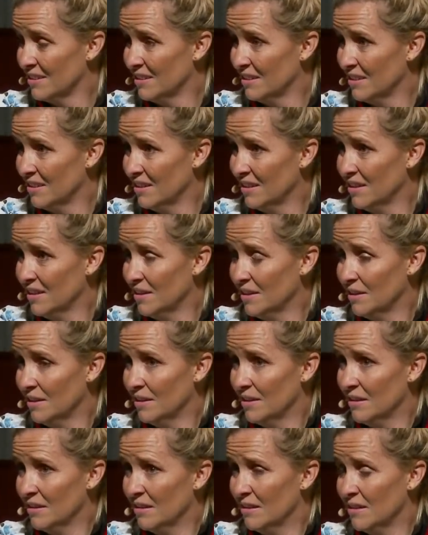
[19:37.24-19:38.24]

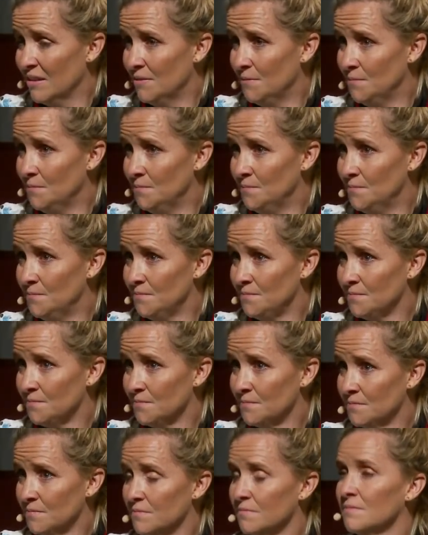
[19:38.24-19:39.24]

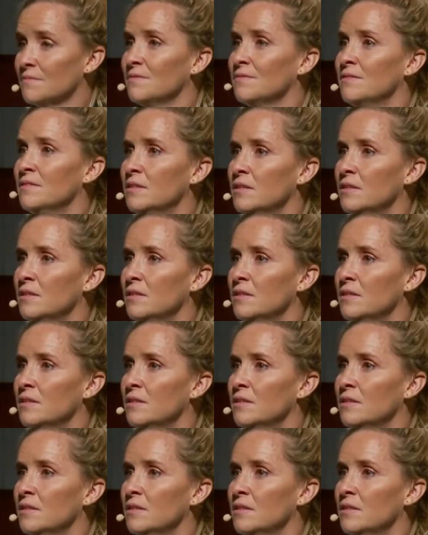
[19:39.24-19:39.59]
Nothing is said.